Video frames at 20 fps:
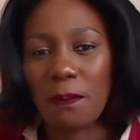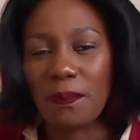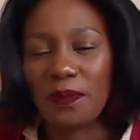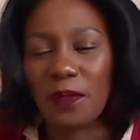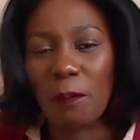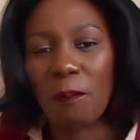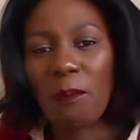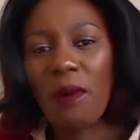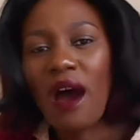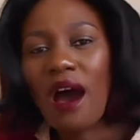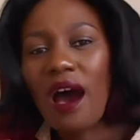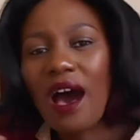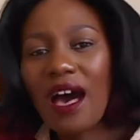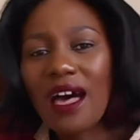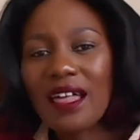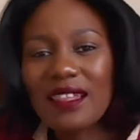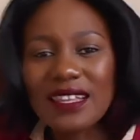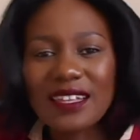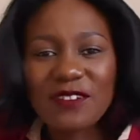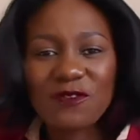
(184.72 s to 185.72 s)
the
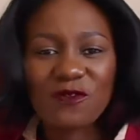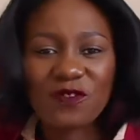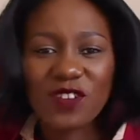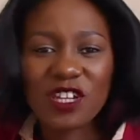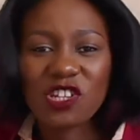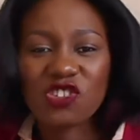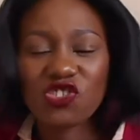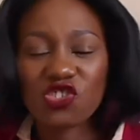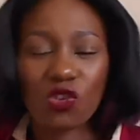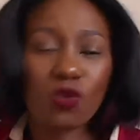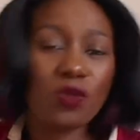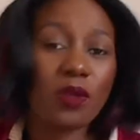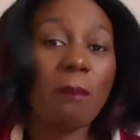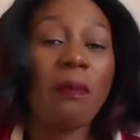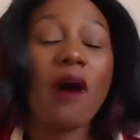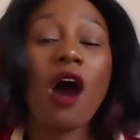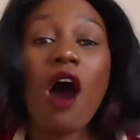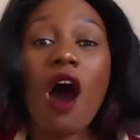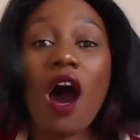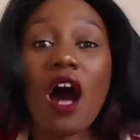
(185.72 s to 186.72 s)
pearly finish, or the
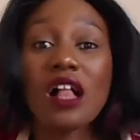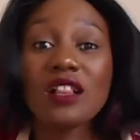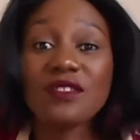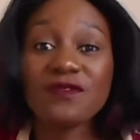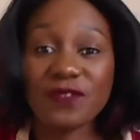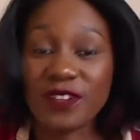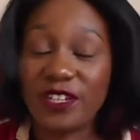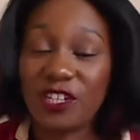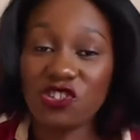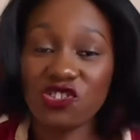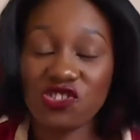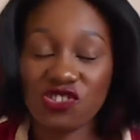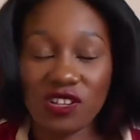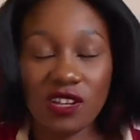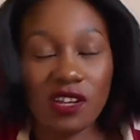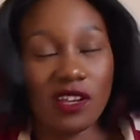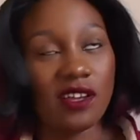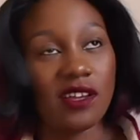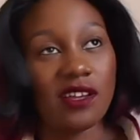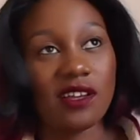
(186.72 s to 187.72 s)
pearl finish,
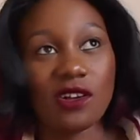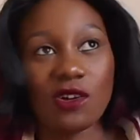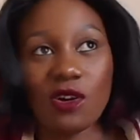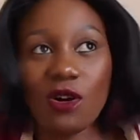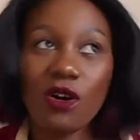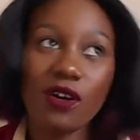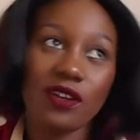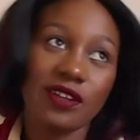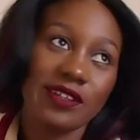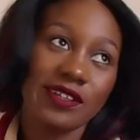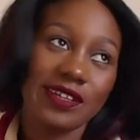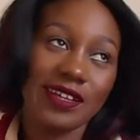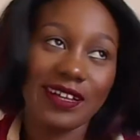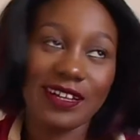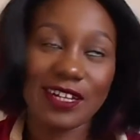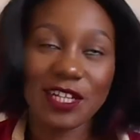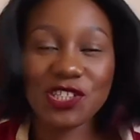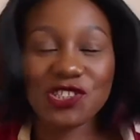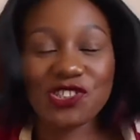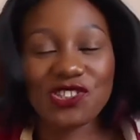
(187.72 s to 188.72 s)
God,
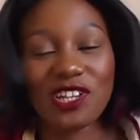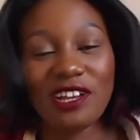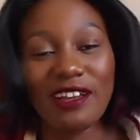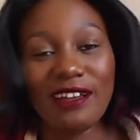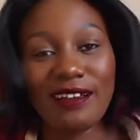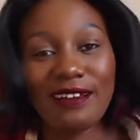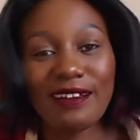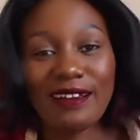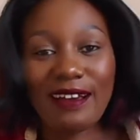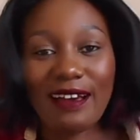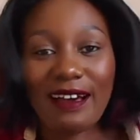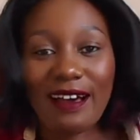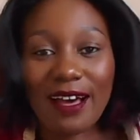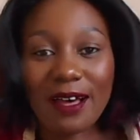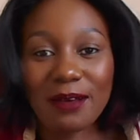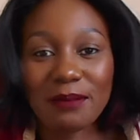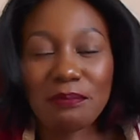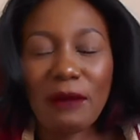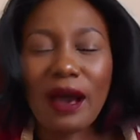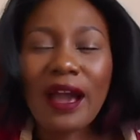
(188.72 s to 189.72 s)
English,
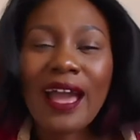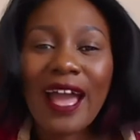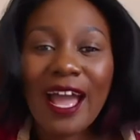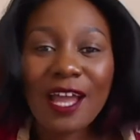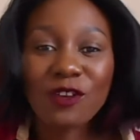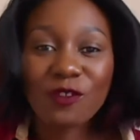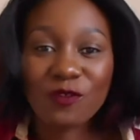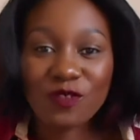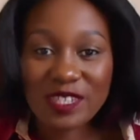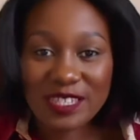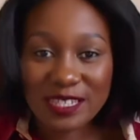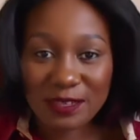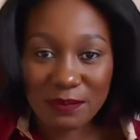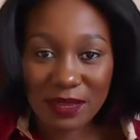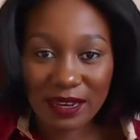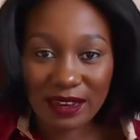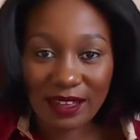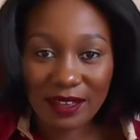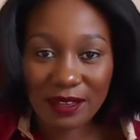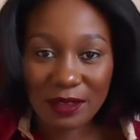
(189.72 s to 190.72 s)
are kind of
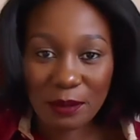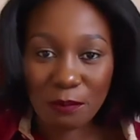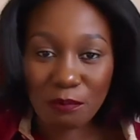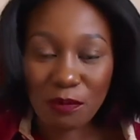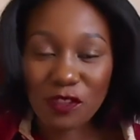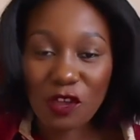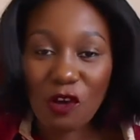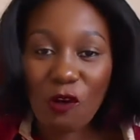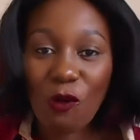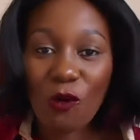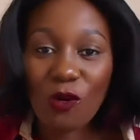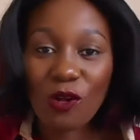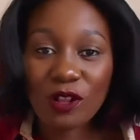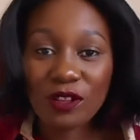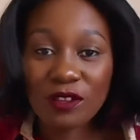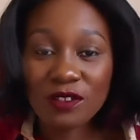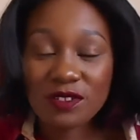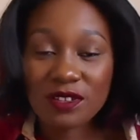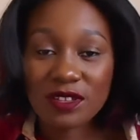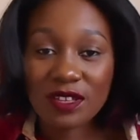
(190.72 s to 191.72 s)
similar, but
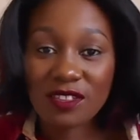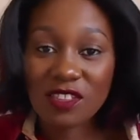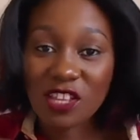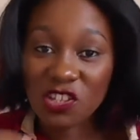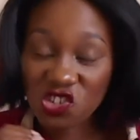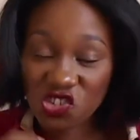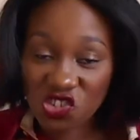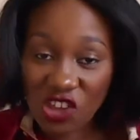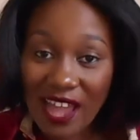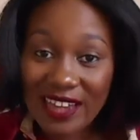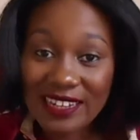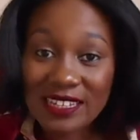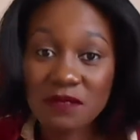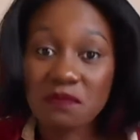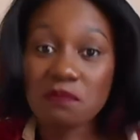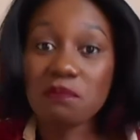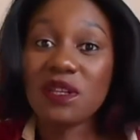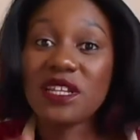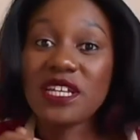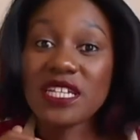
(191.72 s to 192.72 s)
they're shiny,
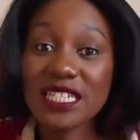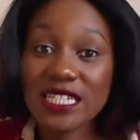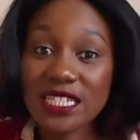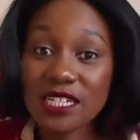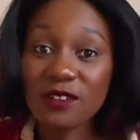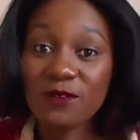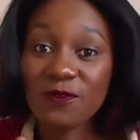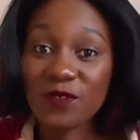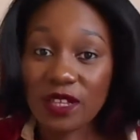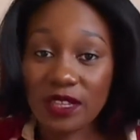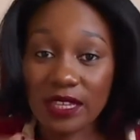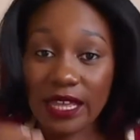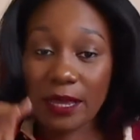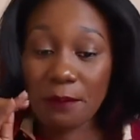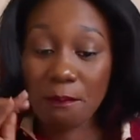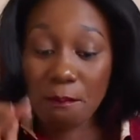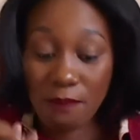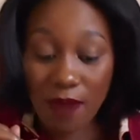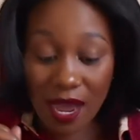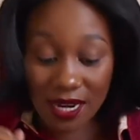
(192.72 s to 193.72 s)
but they still feel like
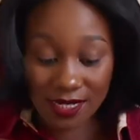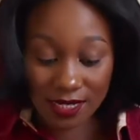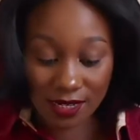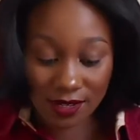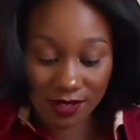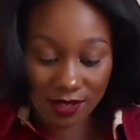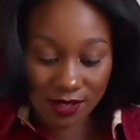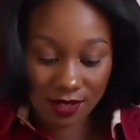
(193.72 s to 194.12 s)
butter.